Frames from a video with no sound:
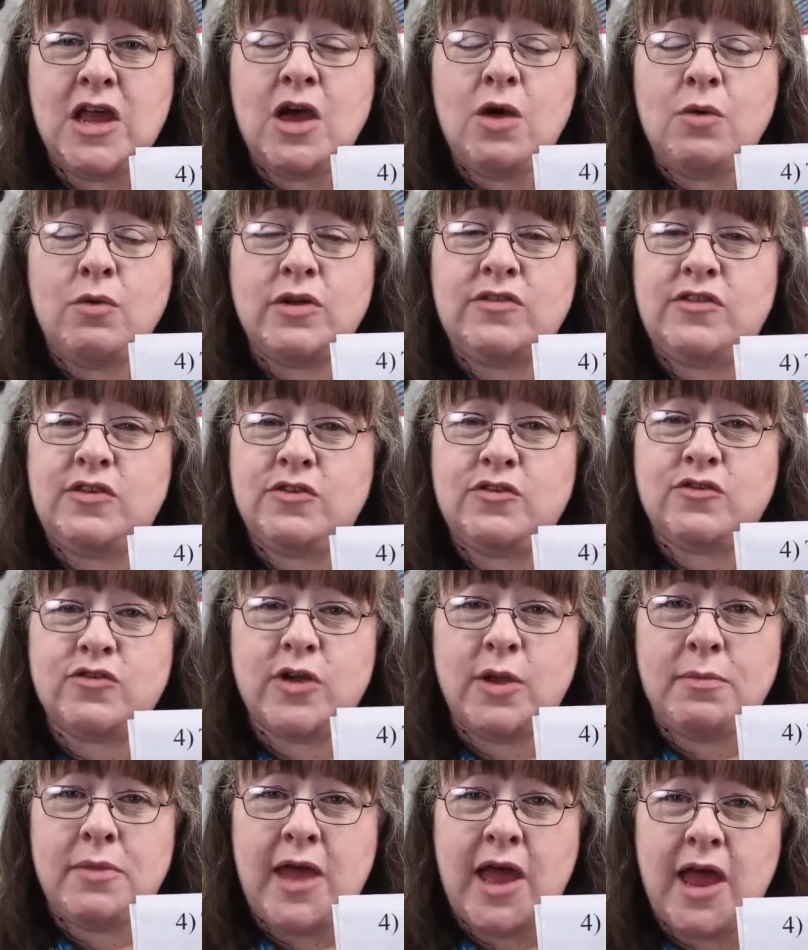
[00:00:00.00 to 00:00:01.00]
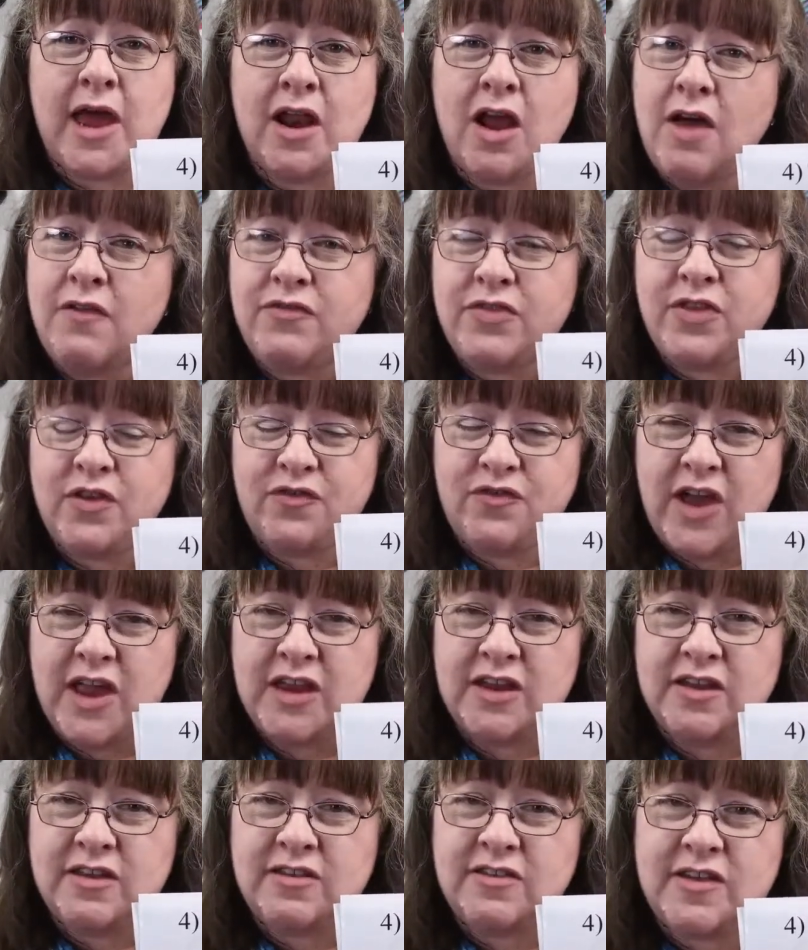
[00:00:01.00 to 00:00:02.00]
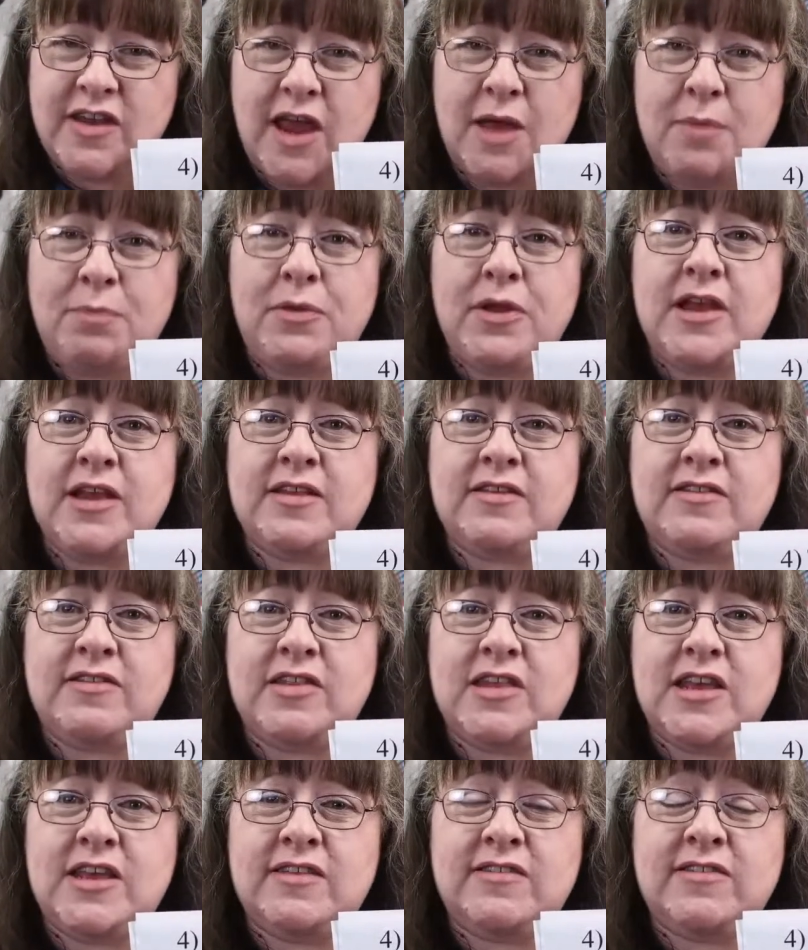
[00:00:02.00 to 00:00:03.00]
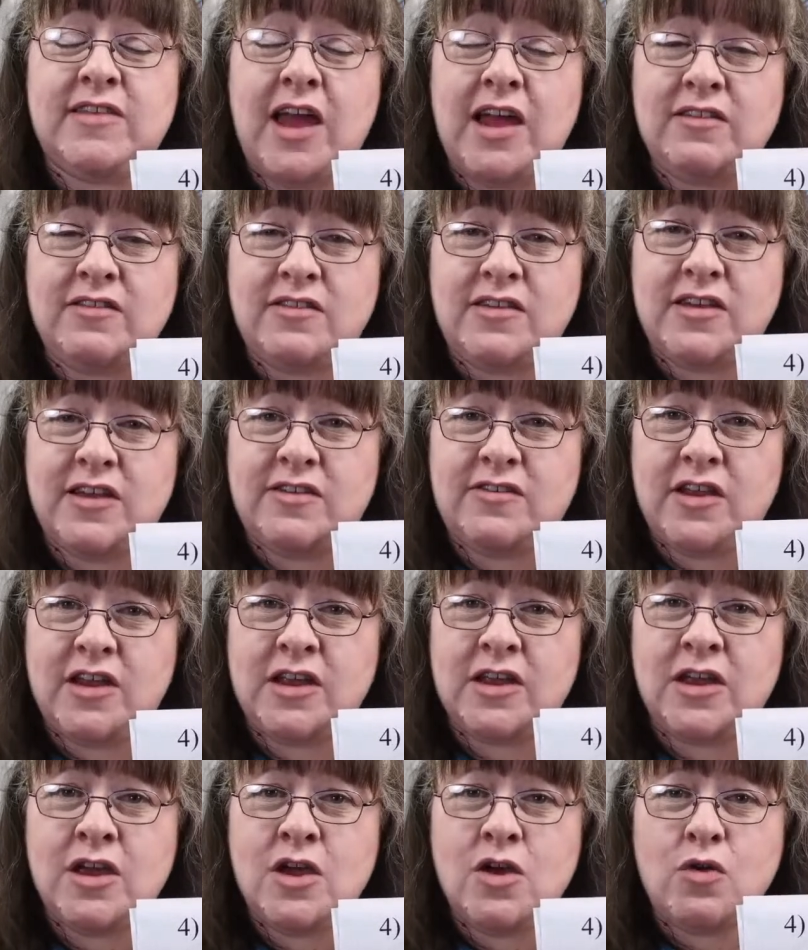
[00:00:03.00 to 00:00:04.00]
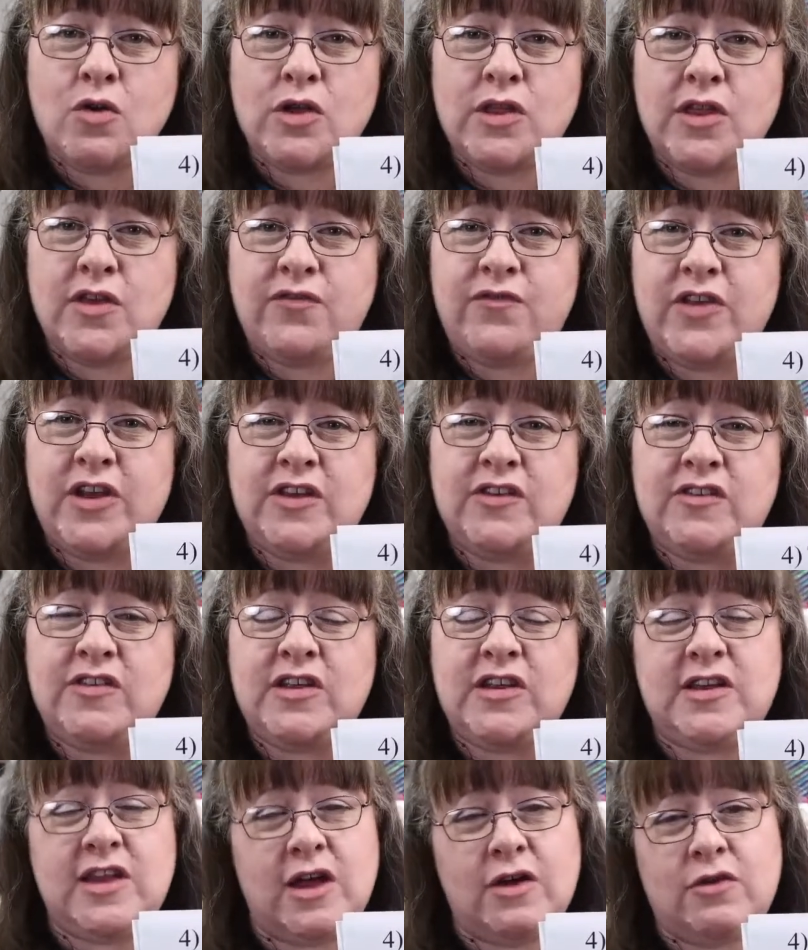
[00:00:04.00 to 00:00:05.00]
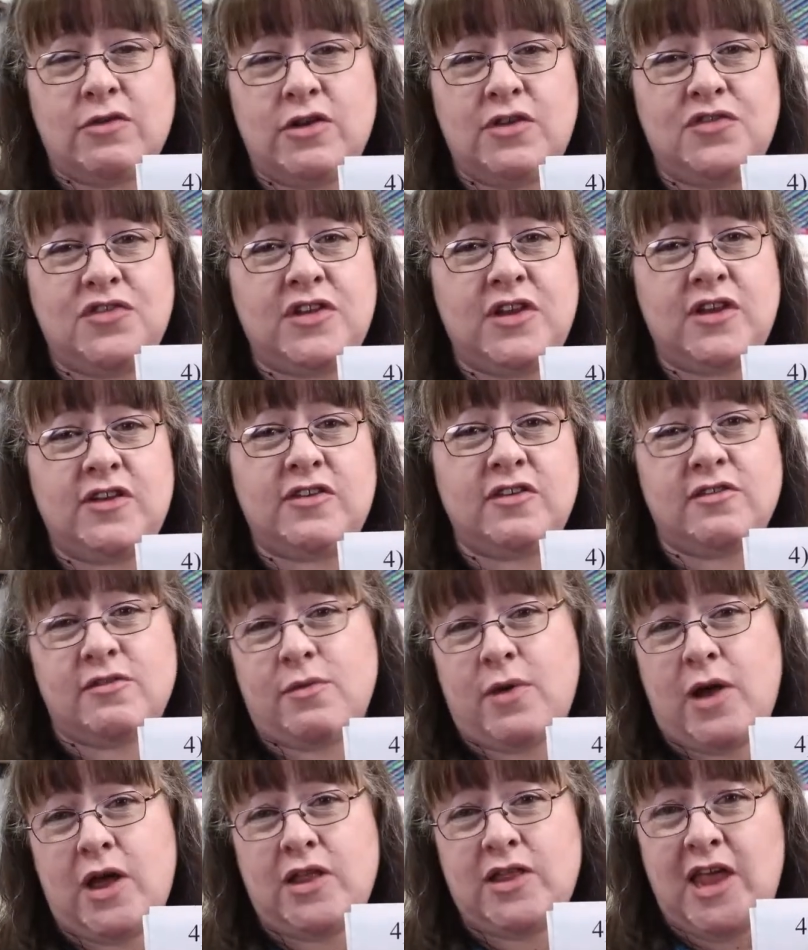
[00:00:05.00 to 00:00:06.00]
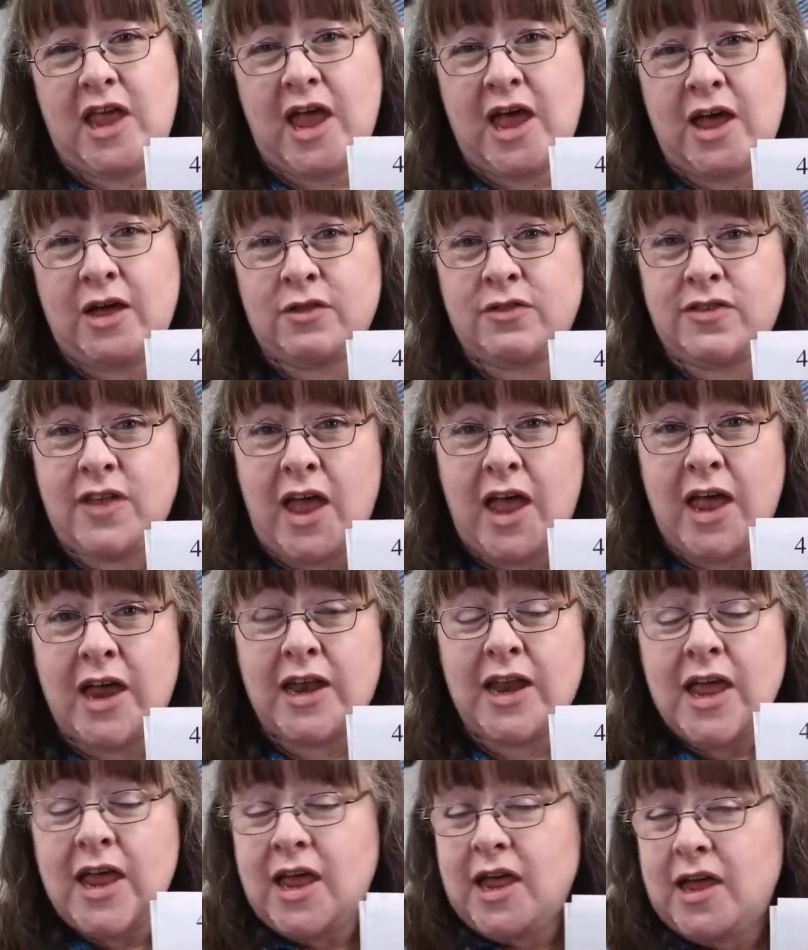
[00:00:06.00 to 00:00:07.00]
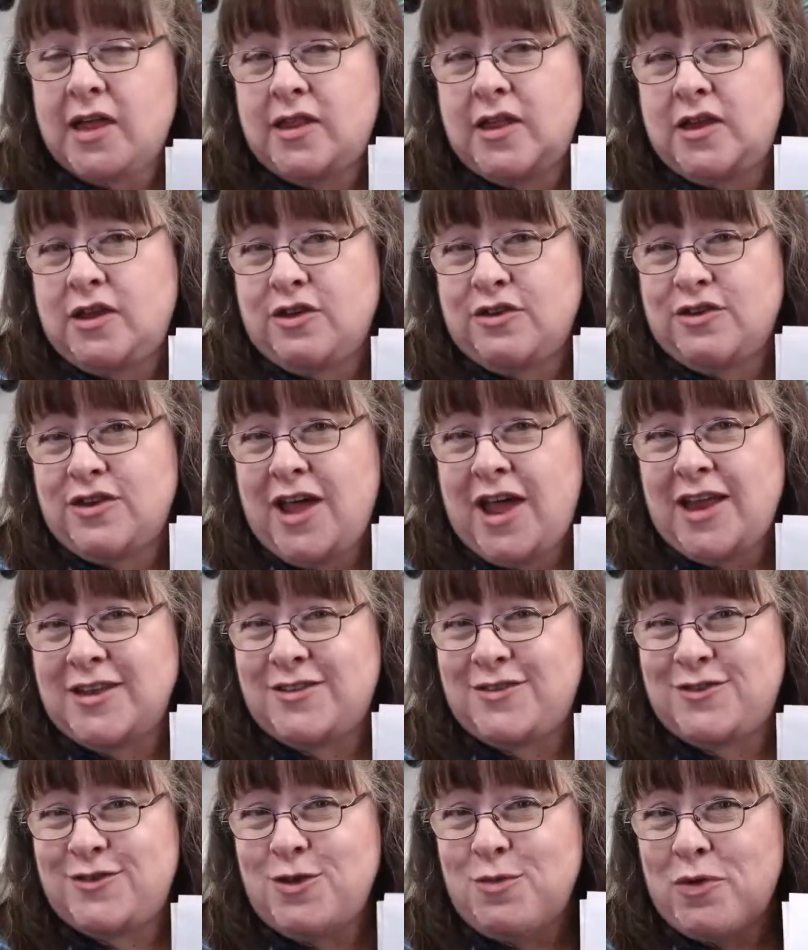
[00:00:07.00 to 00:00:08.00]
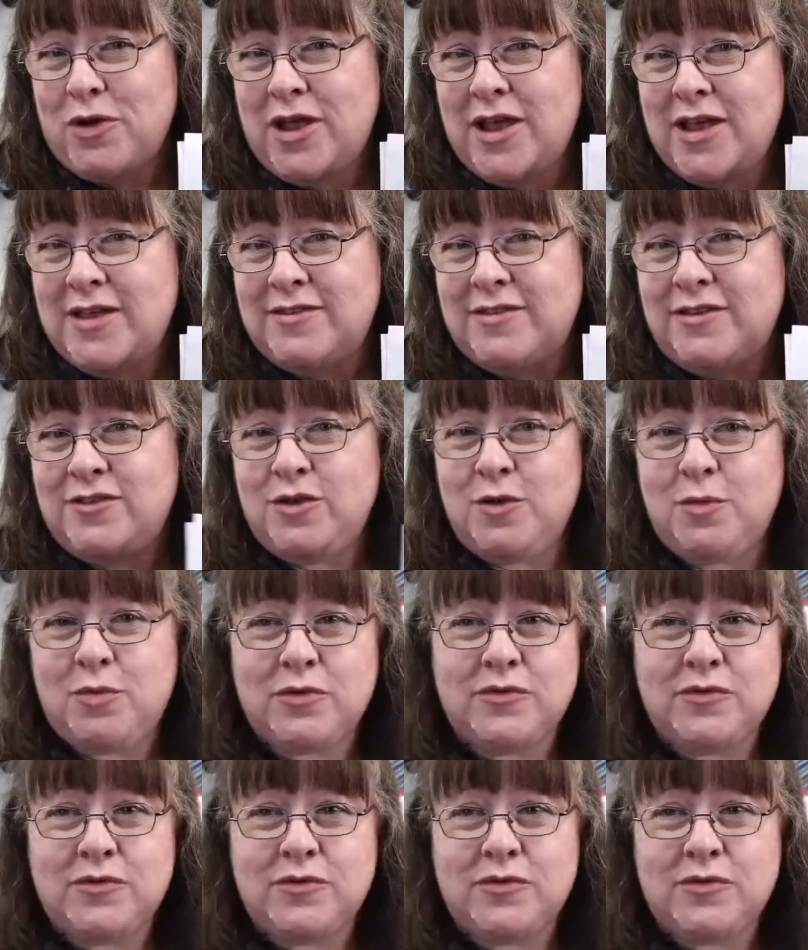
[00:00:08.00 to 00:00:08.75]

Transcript: Once you trim that off, the final step is the satin stitching or the finishing decorative stitches around the outside. And then you're done. Super easy, super